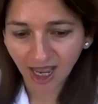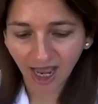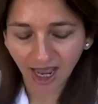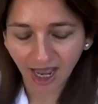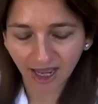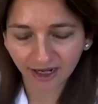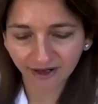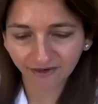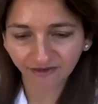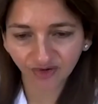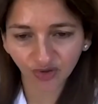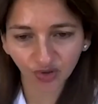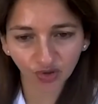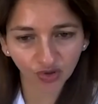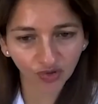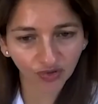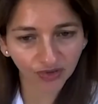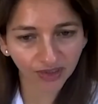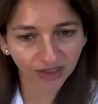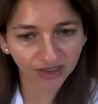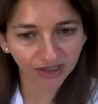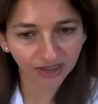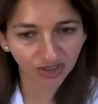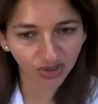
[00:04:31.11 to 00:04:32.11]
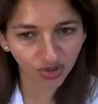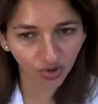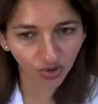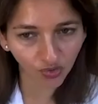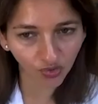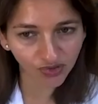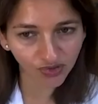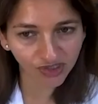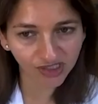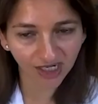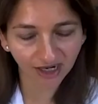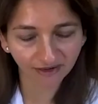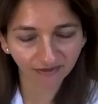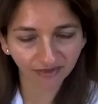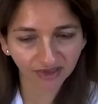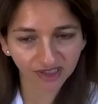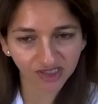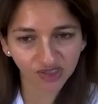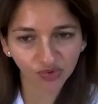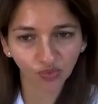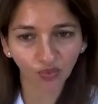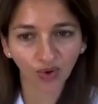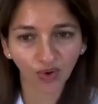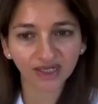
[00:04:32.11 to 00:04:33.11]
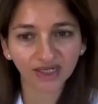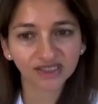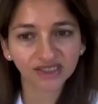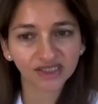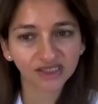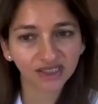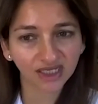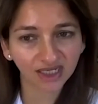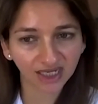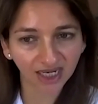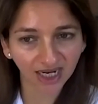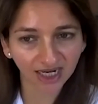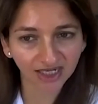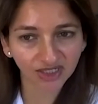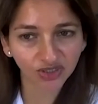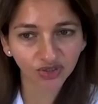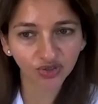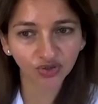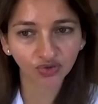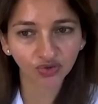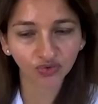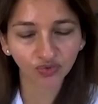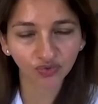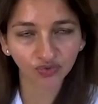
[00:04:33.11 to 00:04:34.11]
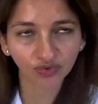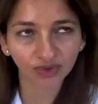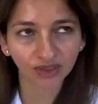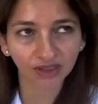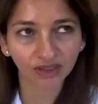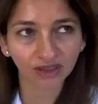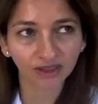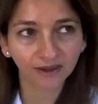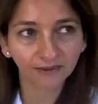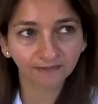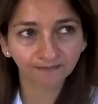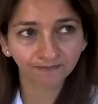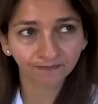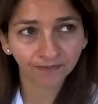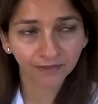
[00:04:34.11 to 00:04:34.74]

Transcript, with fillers: And if you look at the dose levels, once they get to the